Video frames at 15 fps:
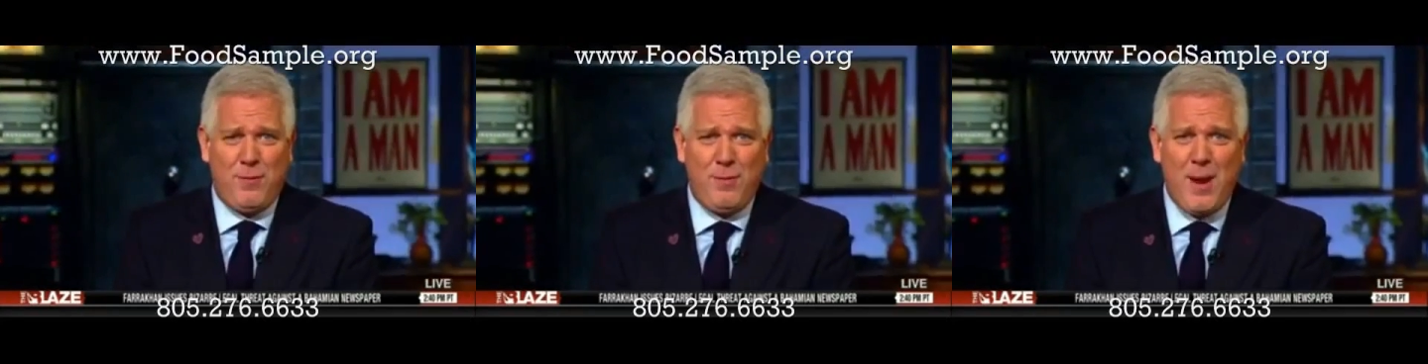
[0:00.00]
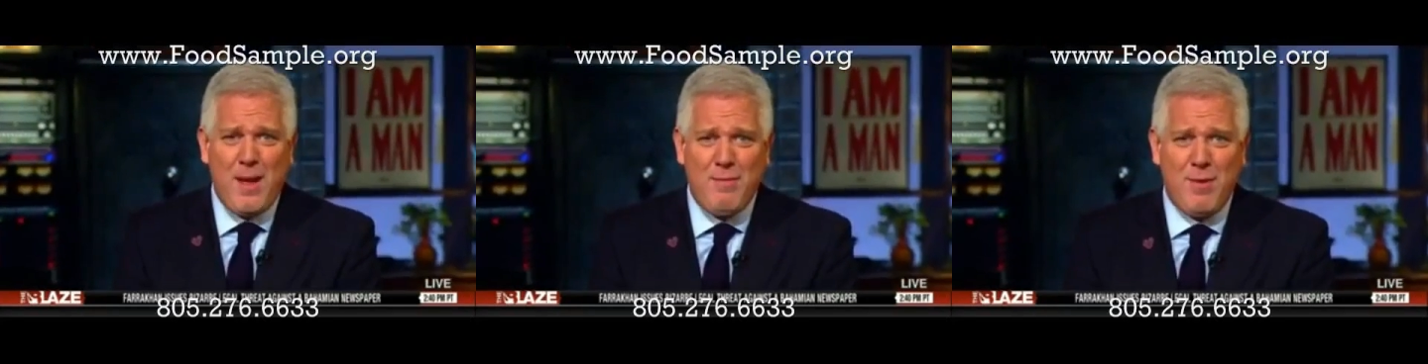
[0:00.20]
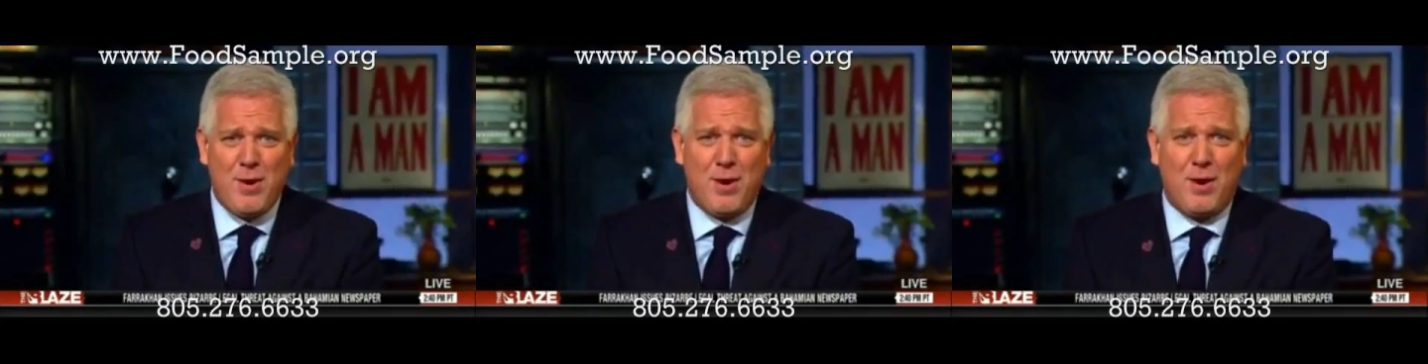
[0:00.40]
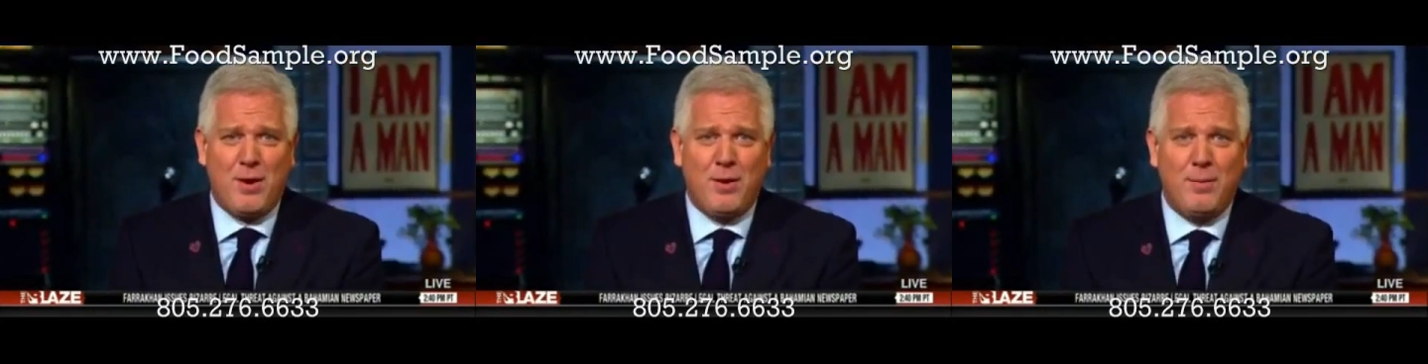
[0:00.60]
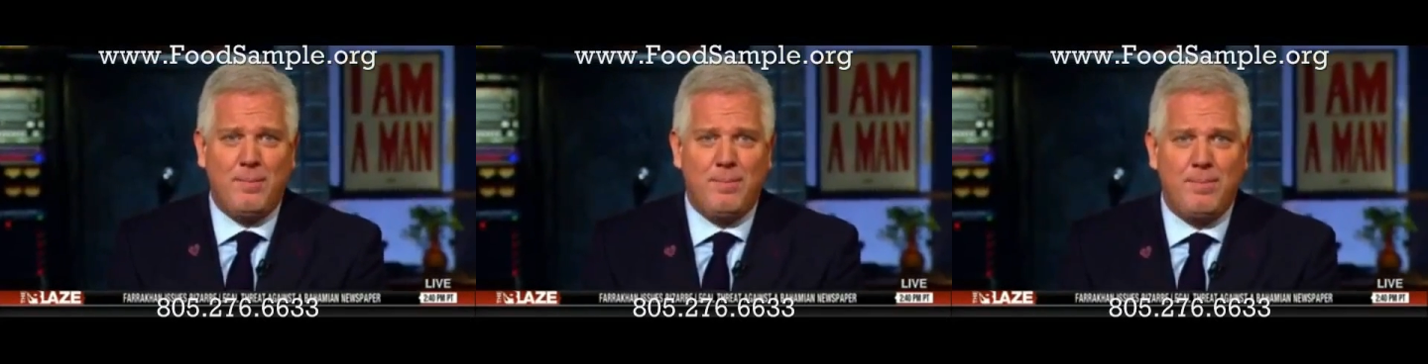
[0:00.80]

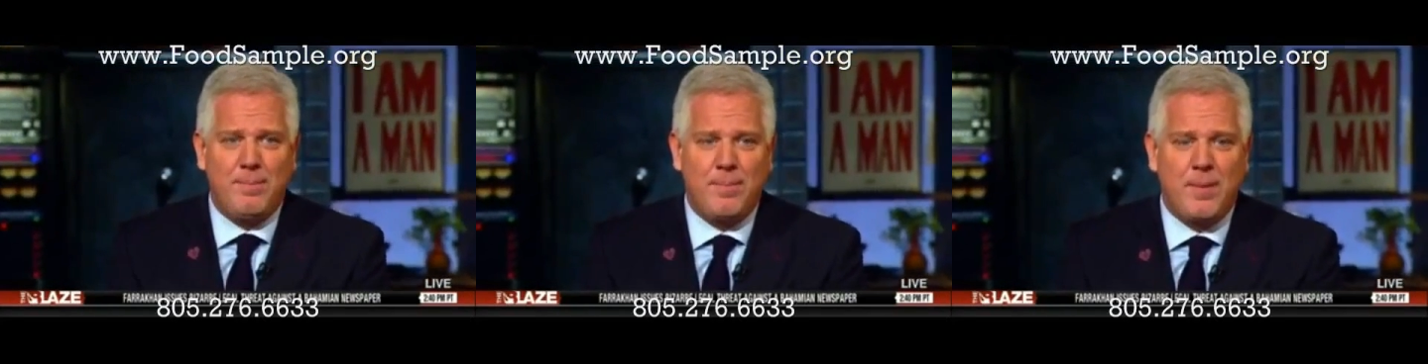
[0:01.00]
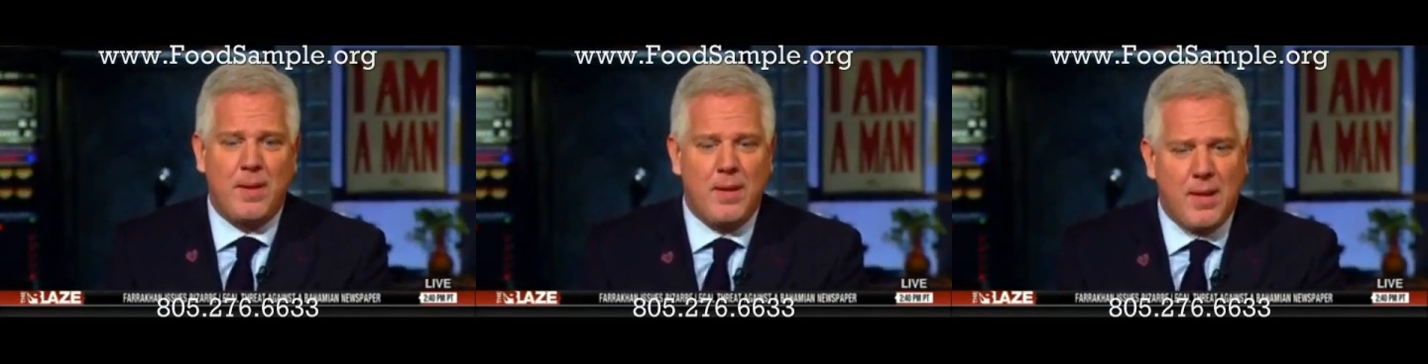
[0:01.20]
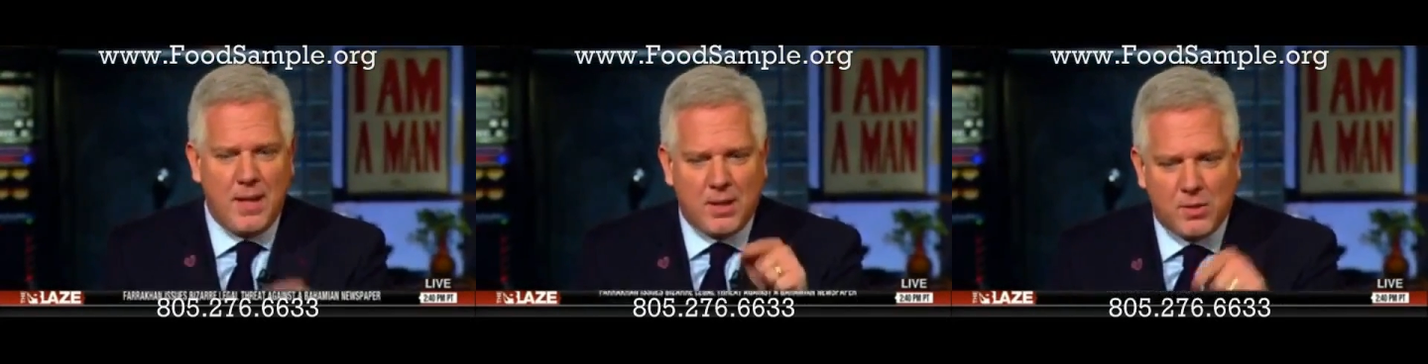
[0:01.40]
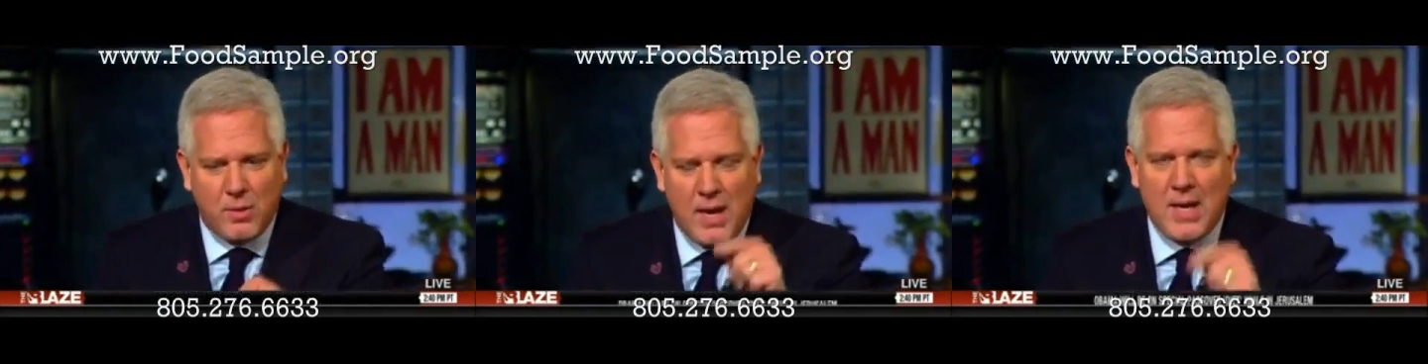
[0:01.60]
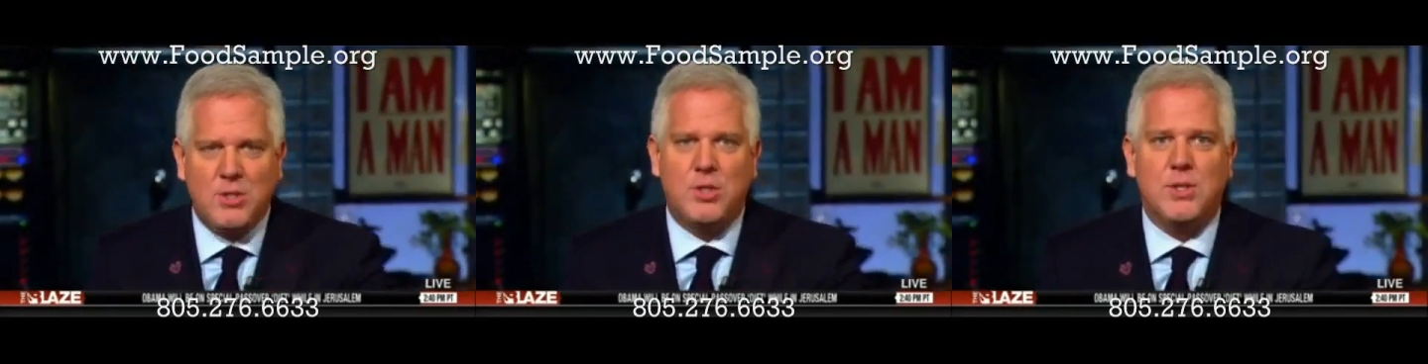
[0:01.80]
forever, it
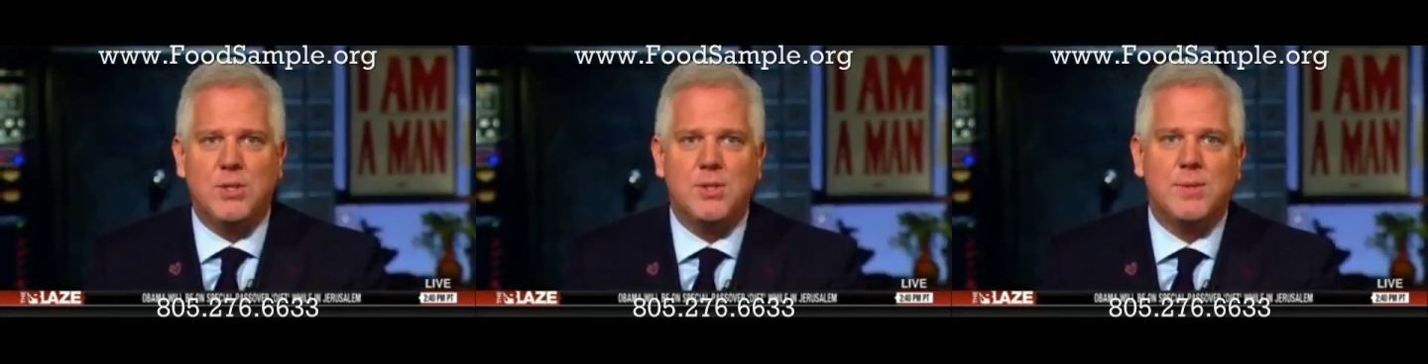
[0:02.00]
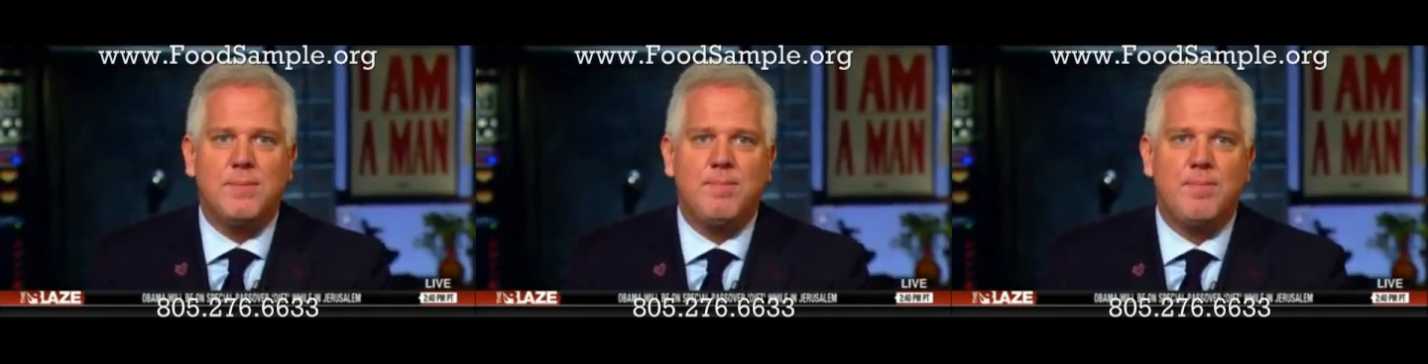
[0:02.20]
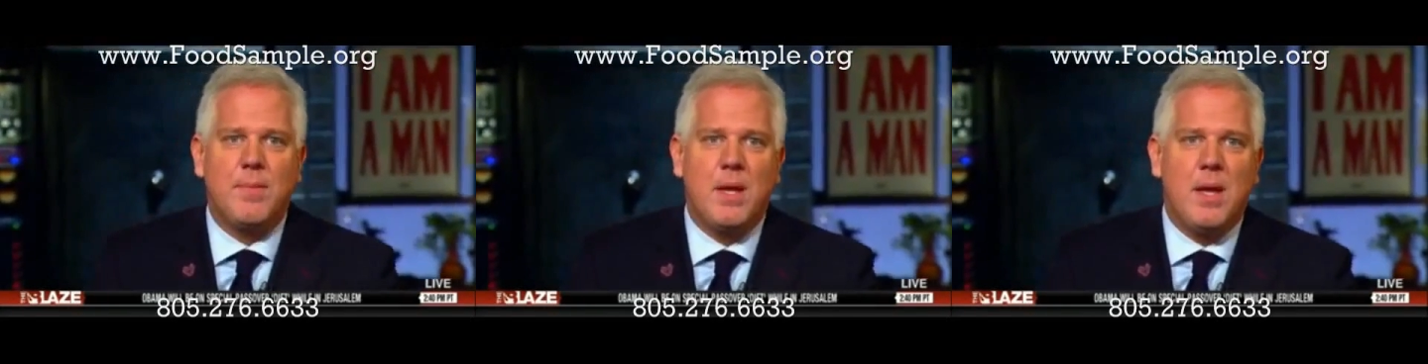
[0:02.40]
crashes.